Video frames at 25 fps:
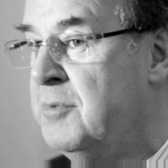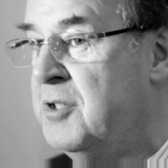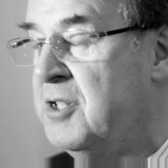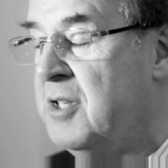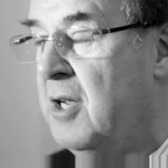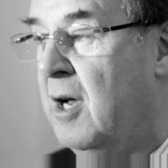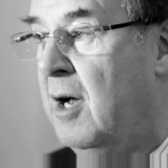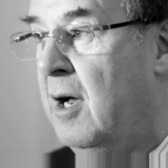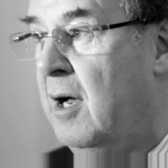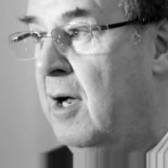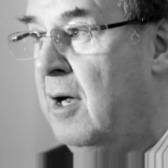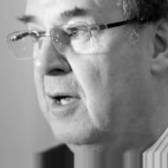
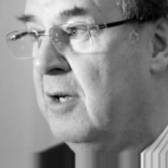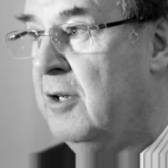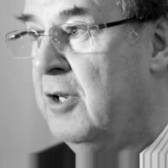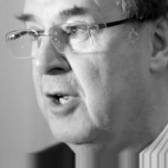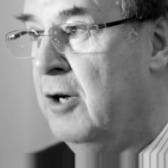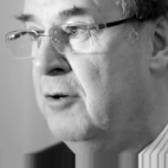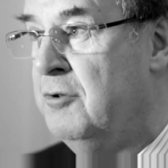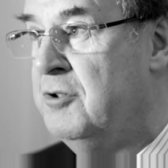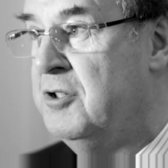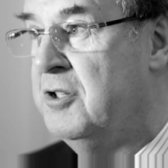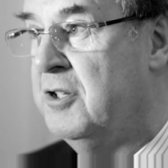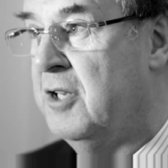are
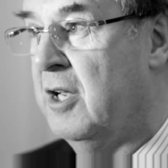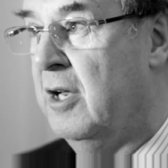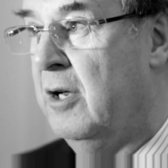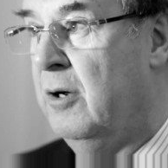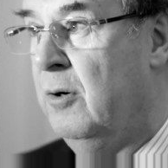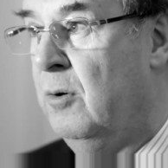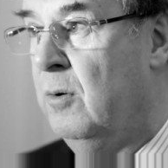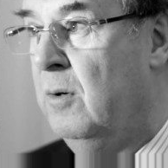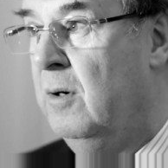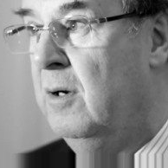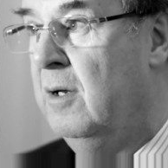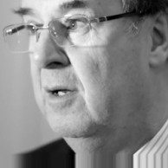going to
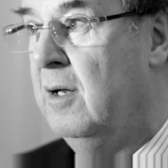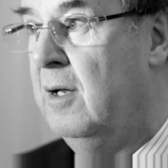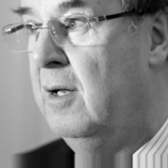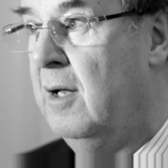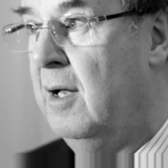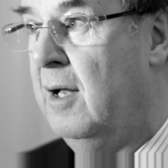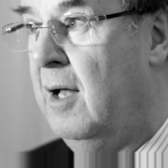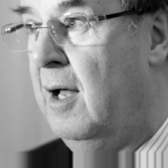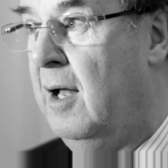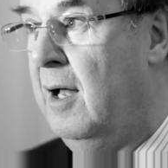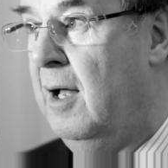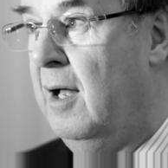go
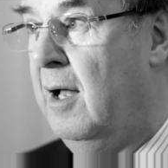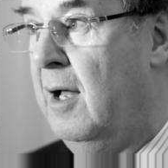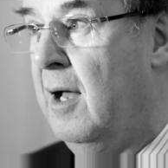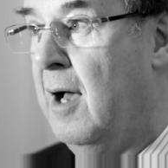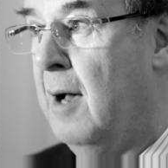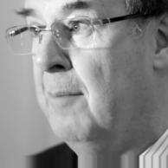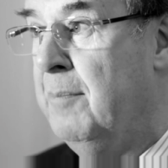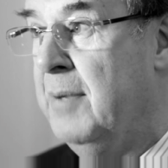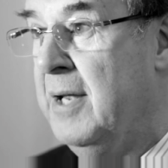up